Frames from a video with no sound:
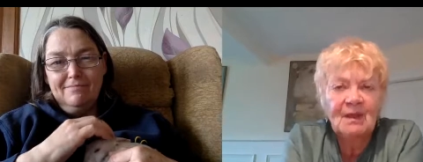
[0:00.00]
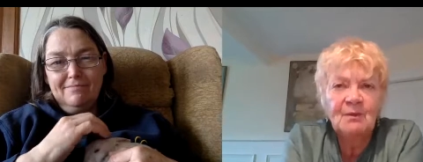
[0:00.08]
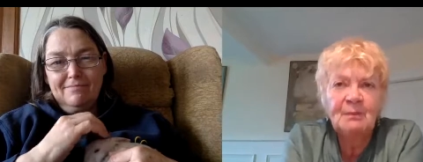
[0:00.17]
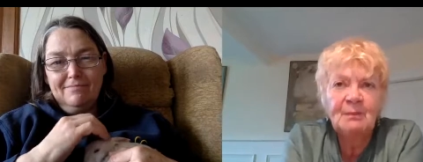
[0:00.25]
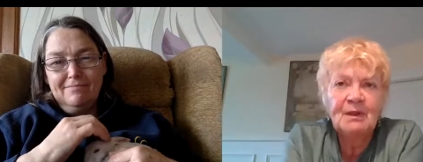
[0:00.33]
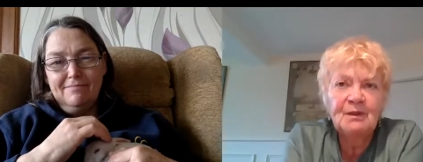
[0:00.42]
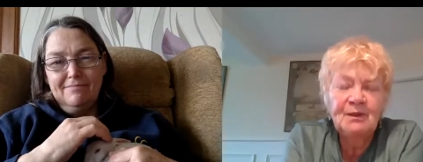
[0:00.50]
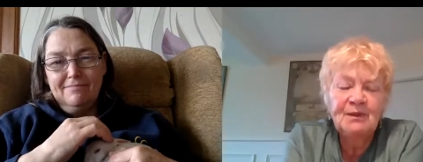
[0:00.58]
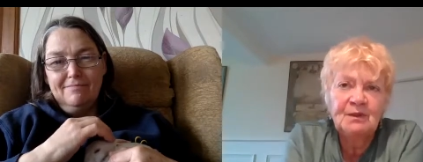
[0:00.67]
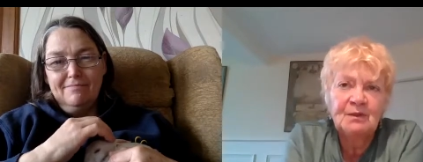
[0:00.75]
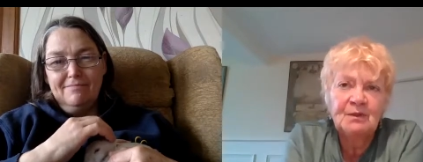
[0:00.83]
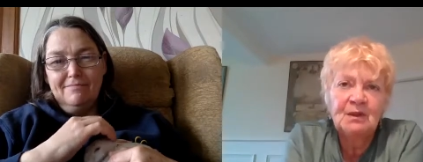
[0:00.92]
Speaker 1: we're
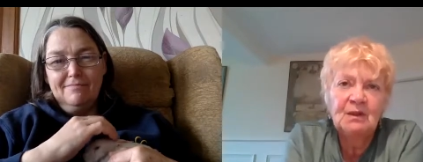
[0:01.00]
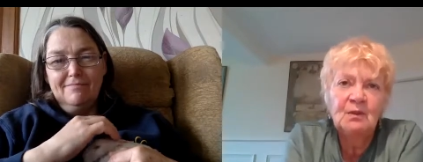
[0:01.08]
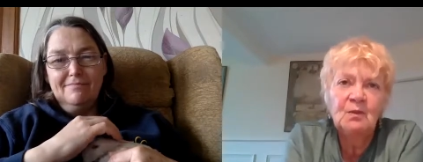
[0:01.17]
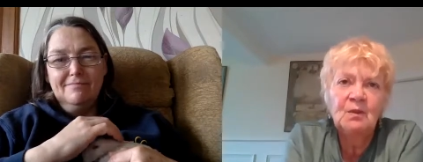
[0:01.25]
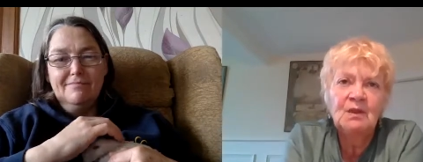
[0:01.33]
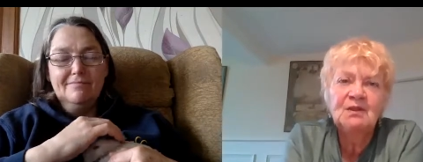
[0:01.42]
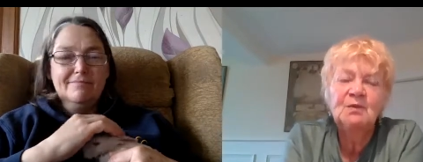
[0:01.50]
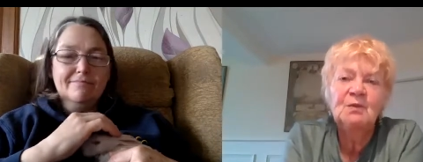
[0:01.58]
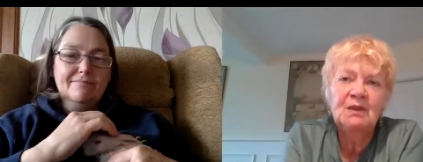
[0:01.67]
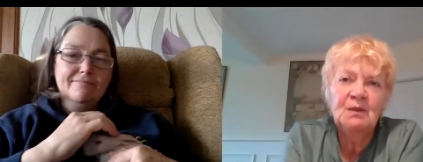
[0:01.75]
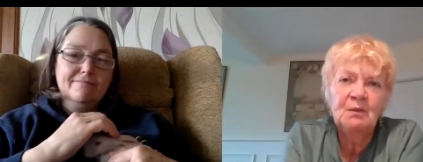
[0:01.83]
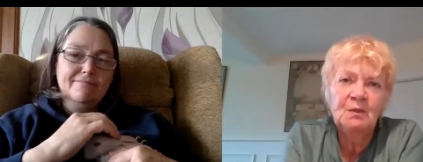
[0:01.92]
both doing one to
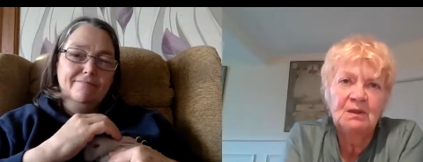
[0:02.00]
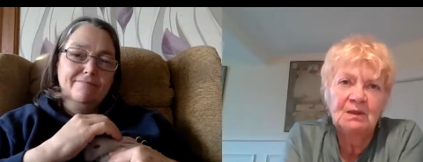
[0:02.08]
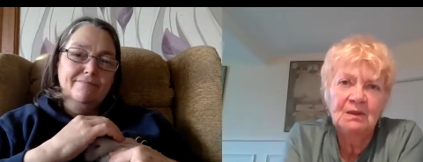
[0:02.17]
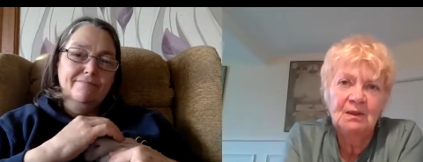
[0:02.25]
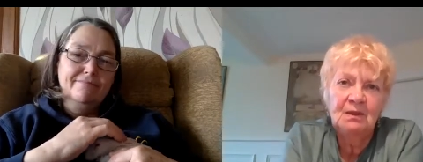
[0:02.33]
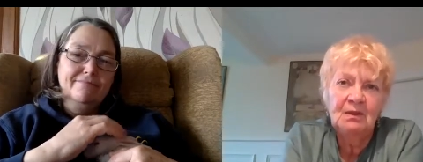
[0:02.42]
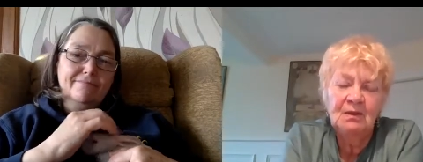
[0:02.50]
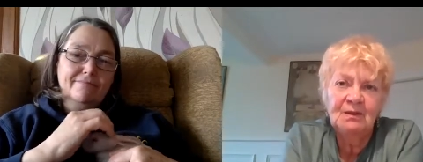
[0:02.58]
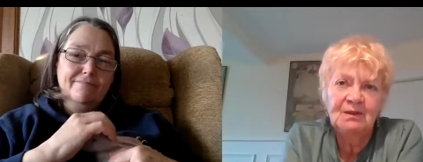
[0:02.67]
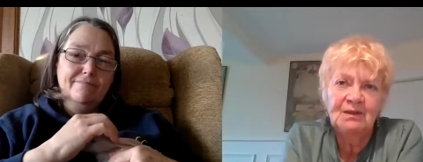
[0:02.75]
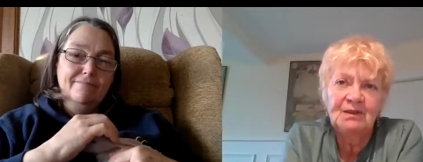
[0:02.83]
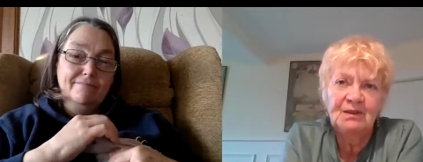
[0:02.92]
one work
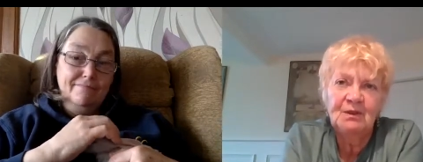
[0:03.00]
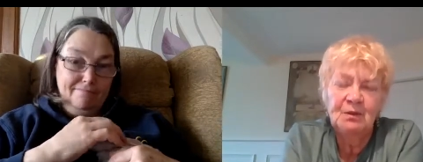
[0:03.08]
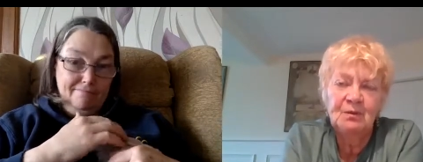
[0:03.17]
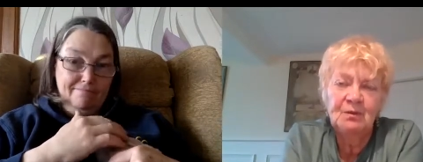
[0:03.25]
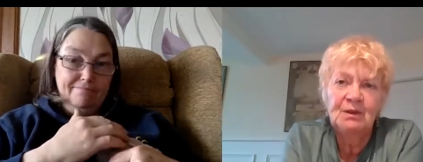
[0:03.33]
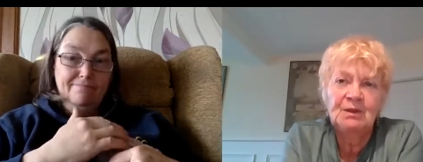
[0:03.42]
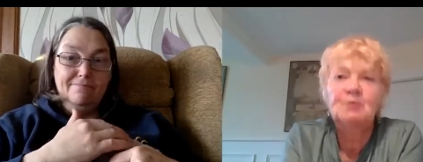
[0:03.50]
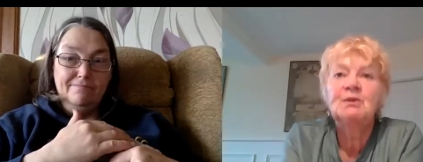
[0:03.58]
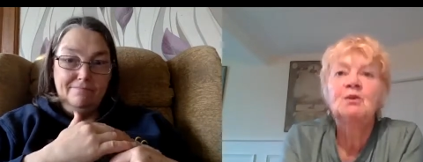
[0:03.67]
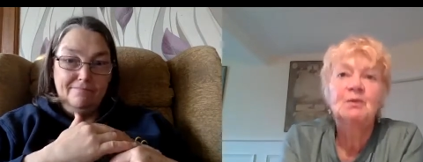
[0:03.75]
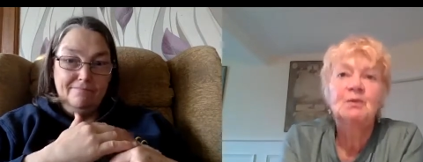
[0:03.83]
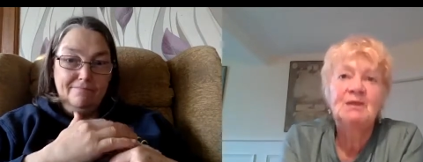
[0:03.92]
on Zoom, which
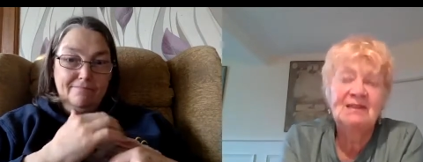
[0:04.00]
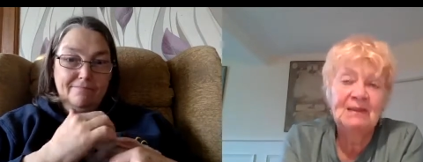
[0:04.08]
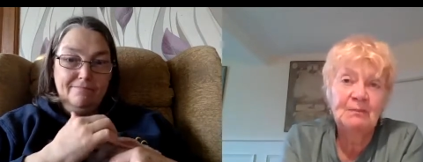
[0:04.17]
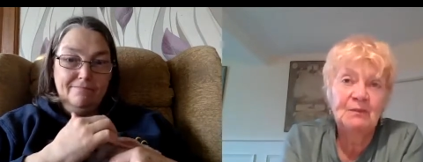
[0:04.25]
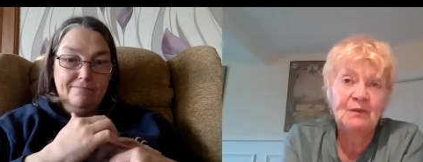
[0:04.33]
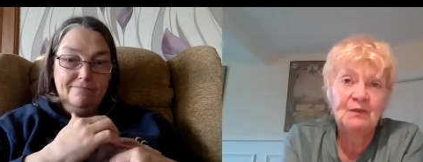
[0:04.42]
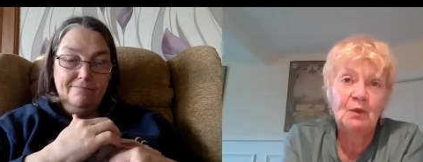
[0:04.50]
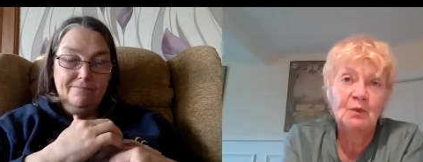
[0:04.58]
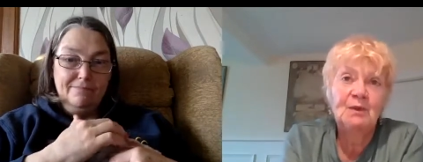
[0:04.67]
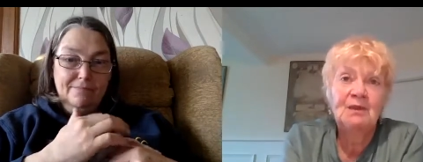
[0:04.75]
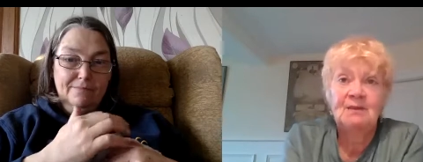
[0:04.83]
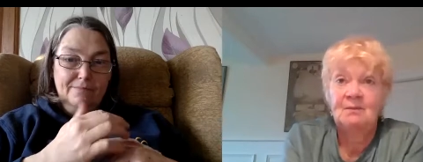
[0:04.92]
we always did
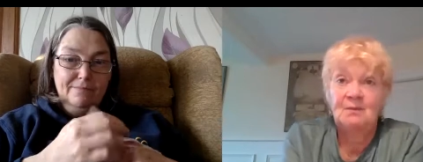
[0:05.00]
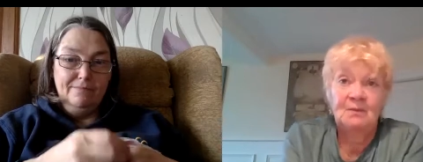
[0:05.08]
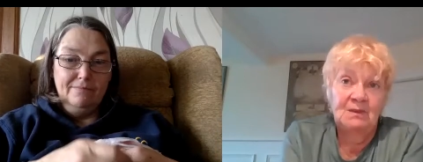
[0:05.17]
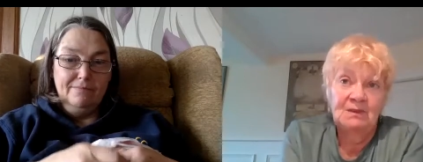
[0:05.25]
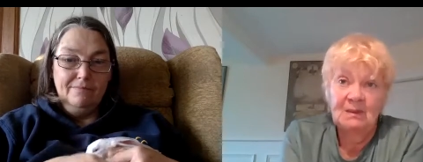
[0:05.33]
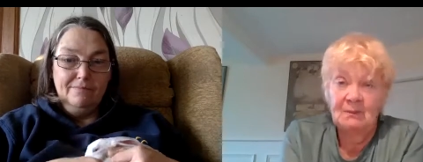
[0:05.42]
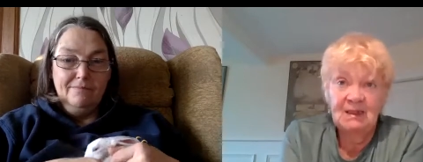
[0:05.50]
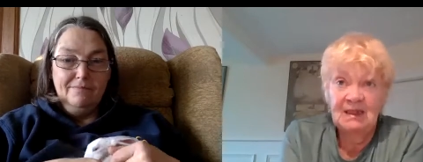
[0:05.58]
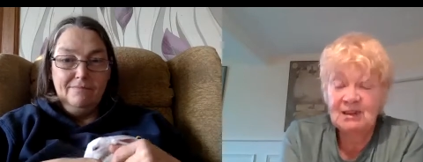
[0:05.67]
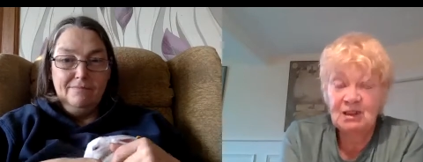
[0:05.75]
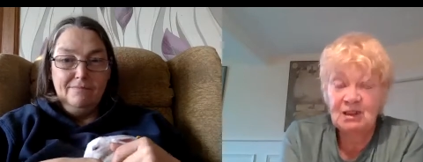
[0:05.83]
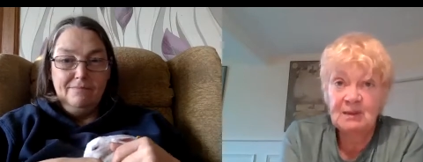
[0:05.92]
before with
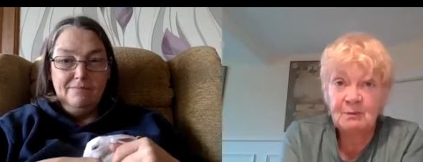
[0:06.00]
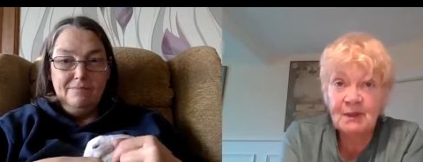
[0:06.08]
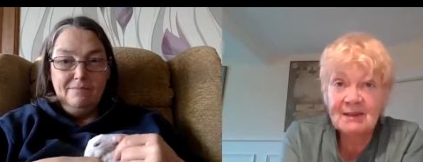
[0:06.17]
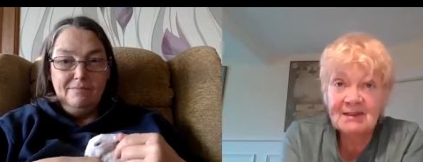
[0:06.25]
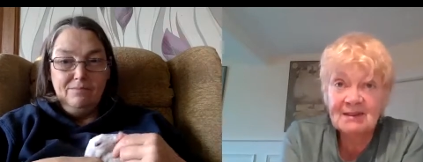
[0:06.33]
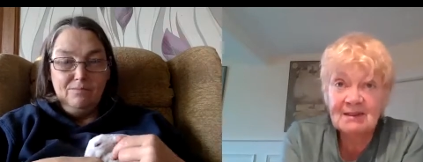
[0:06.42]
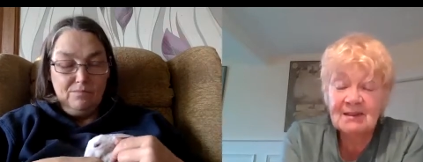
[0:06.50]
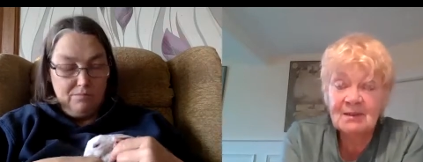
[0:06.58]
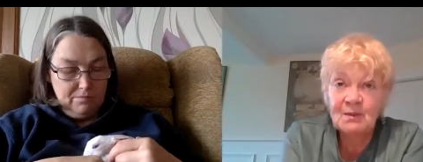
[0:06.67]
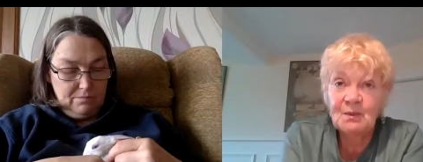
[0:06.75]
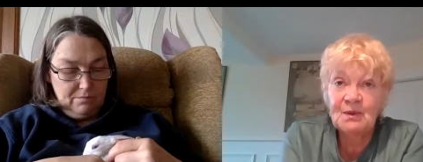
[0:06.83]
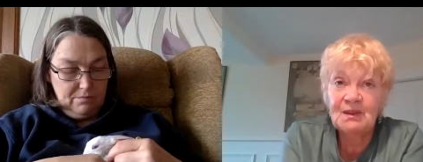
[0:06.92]
somebody actually present
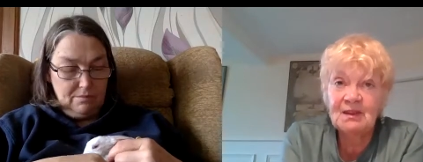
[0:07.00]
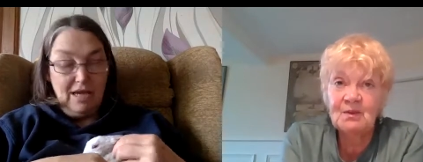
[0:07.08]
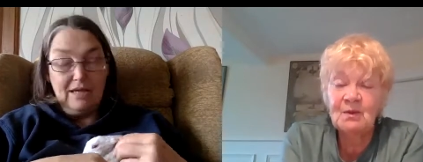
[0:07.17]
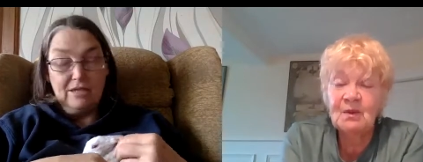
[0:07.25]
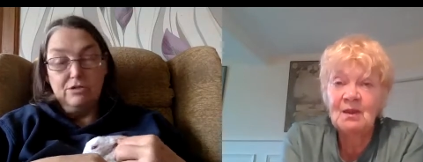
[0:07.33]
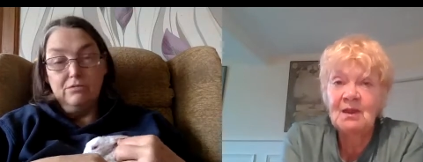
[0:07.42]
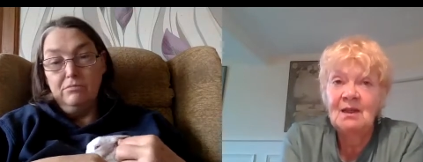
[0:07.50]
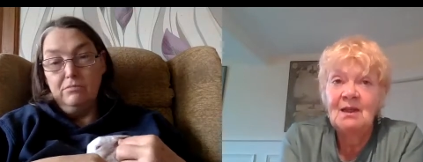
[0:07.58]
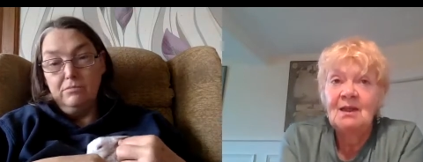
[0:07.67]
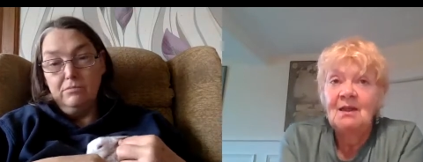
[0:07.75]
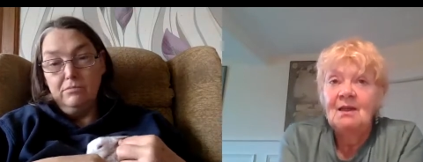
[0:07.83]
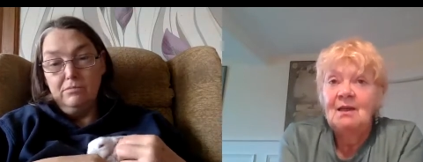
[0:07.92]
with you.
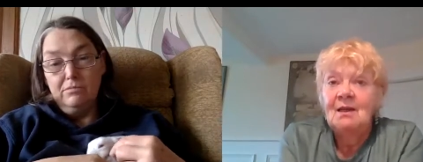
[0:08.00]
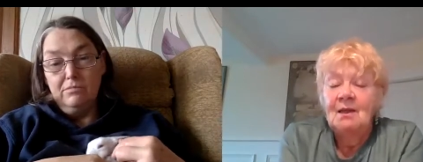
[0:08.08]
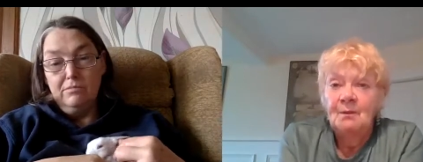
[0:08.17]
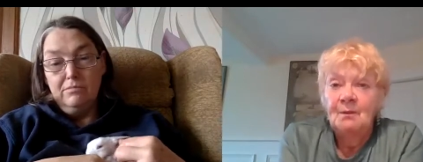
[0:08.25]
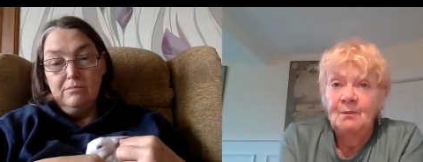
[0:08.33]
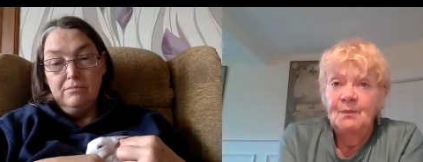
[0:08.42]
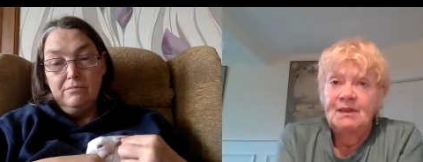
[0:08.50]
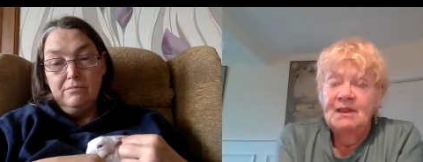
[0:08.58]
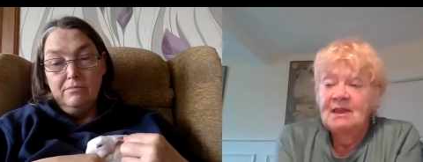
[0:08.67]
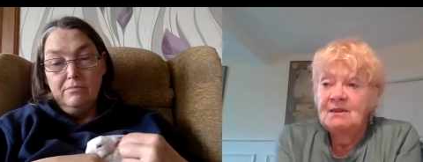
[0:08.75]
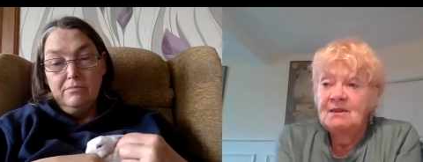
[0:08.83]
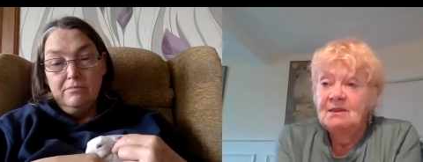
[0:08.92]
But
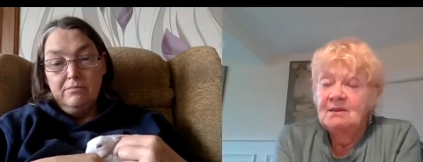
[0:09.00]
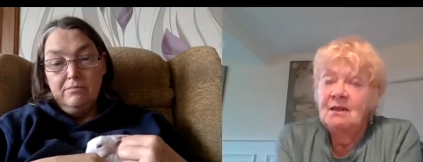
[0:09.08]
it